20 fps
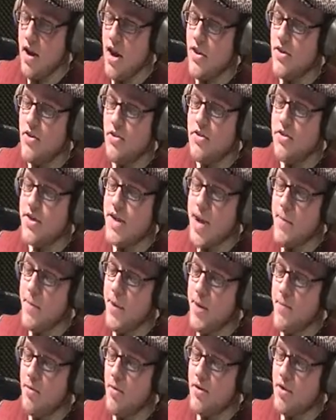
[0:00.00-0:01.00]
And they're the same
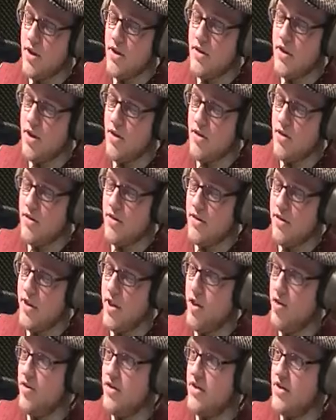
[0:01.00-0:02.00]
people that are,
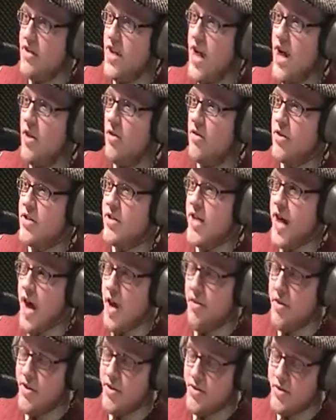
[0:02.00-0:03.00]
you know, the tolerance
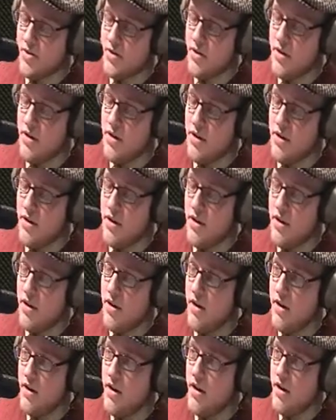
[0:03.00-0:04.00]
tyrants.
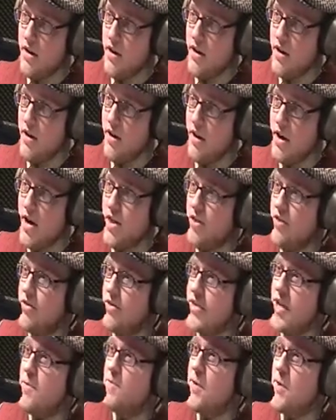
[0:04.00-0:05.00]
And they're
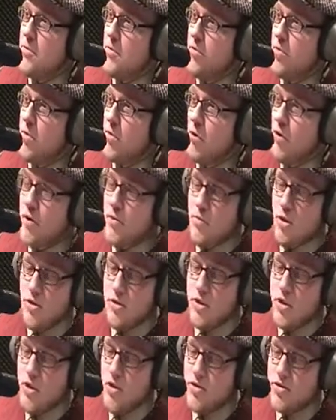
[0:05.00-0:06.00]
the same people promoting
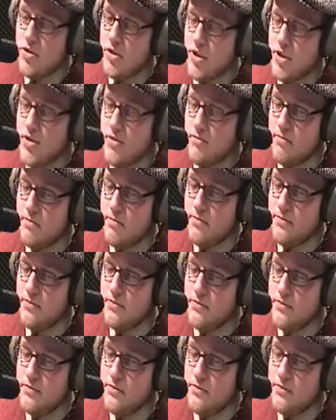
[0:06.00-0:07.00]
multiculturalism.
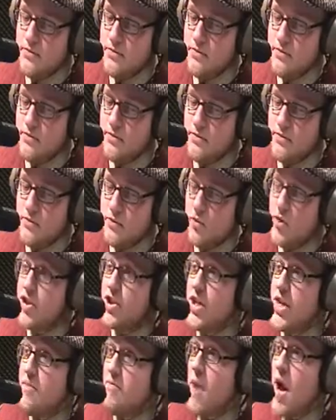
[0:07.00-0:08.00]

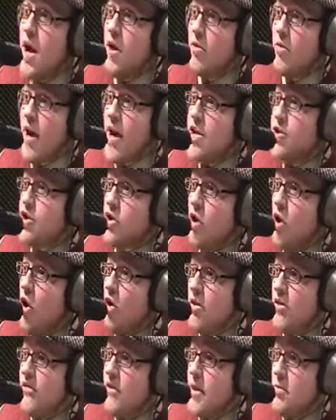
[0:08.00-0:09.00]
Which, in moderation,
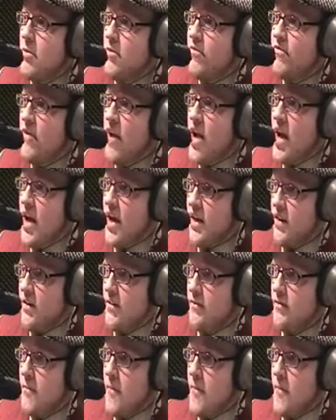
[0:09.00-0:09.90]
all of them are fine.